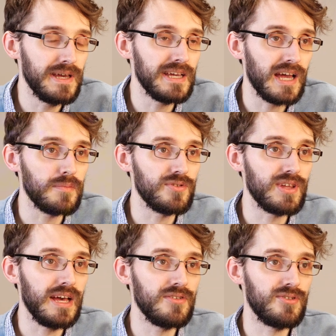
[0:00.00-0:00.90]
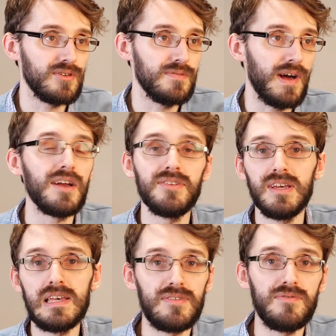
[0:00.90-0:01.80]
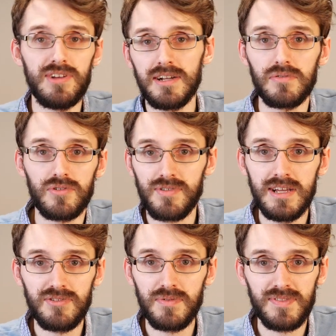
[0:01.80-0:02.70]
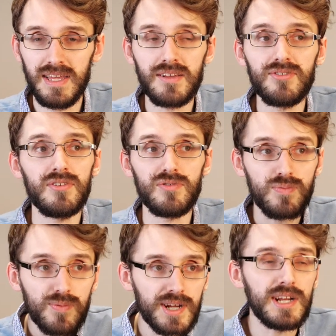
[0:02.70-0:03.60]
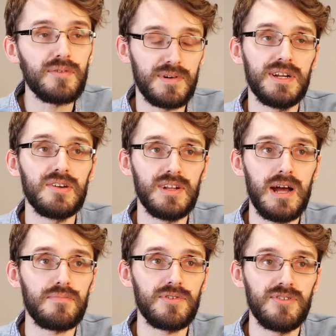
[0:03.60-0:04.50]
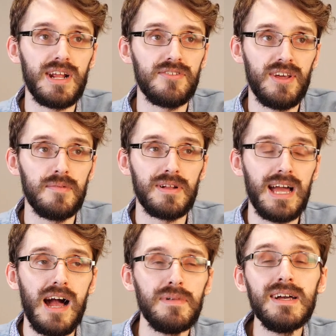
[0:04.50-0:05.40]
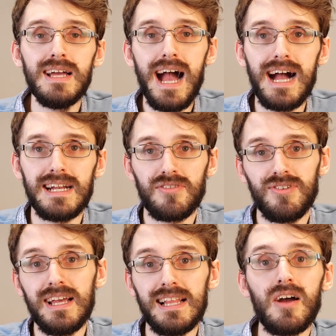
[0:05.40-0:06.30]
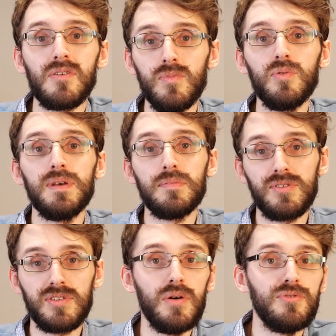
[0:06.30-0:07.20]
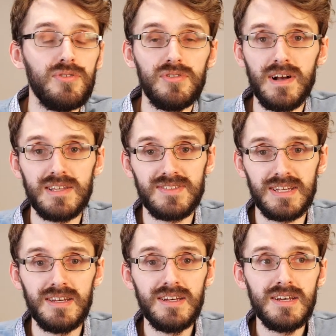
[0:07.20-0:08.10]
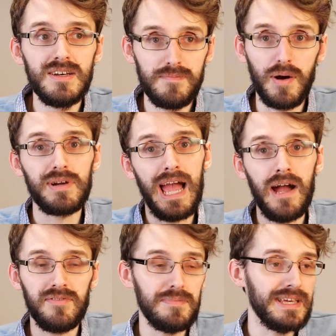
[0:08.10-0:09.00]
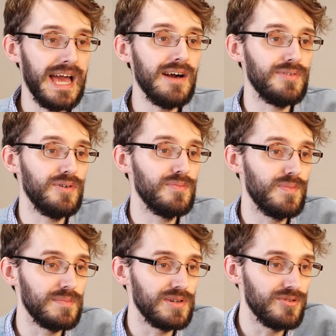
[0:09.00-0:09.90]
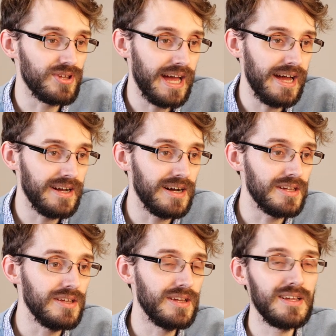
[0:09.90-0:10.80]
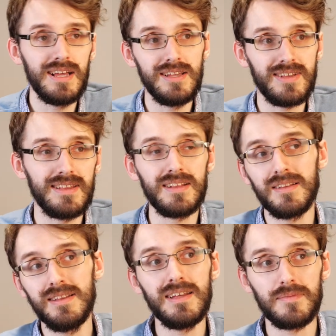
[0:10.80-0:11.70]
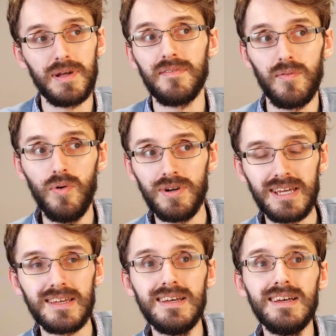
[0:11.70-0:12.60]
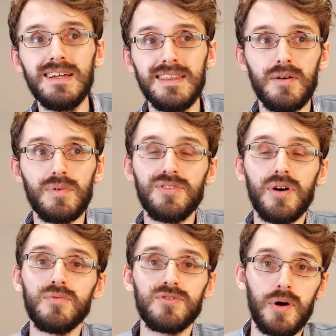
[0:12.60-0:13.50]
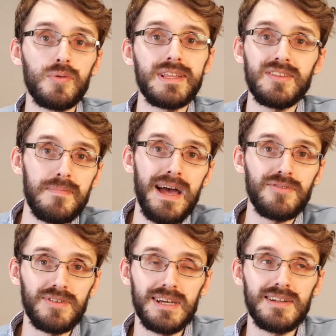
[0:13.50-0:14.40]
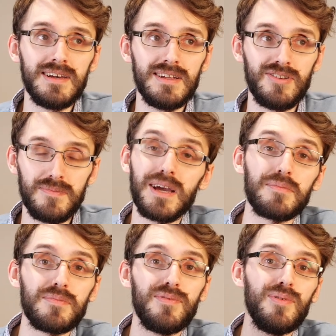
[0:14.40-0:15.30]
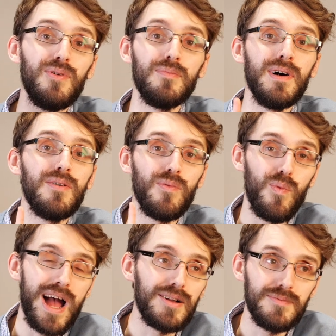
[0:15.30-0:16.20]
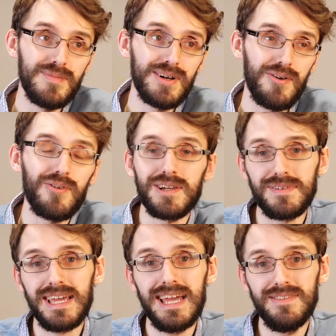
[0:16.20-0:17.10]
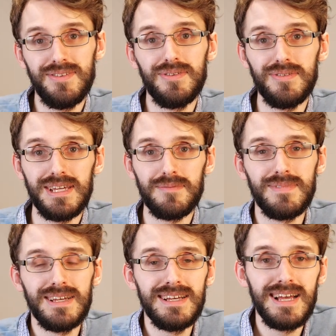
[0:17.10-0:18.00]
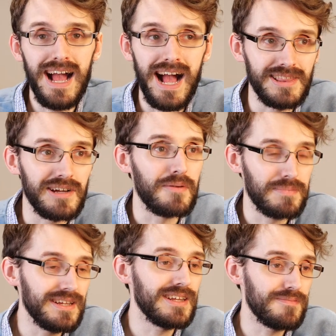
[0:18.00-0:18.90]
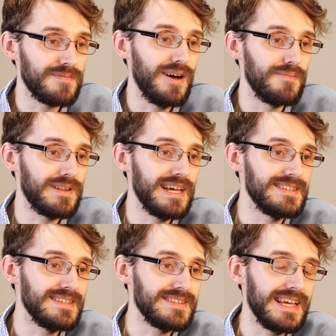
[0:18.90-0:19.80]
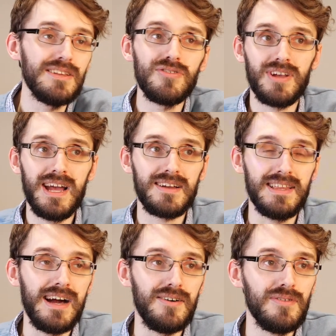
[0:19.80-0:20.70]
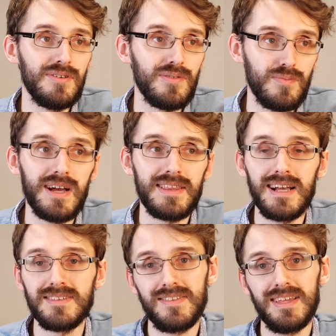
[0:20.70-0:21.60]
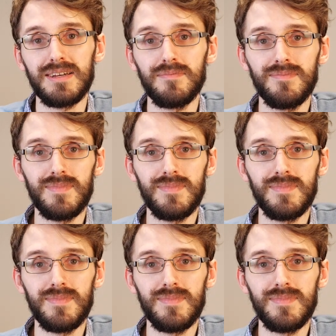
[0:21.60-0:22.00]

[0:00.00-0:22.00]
being able to get sort of ideas of general trends with things is really, really good at bridging that attainment gap and actually allowing more people to go to university. But we have to be careful when we're using AI. It's a little bit of a warning that we don't totally depend on it to be able to perform well or even get into uni. And there are plenty of places in Czech now where that is a thing.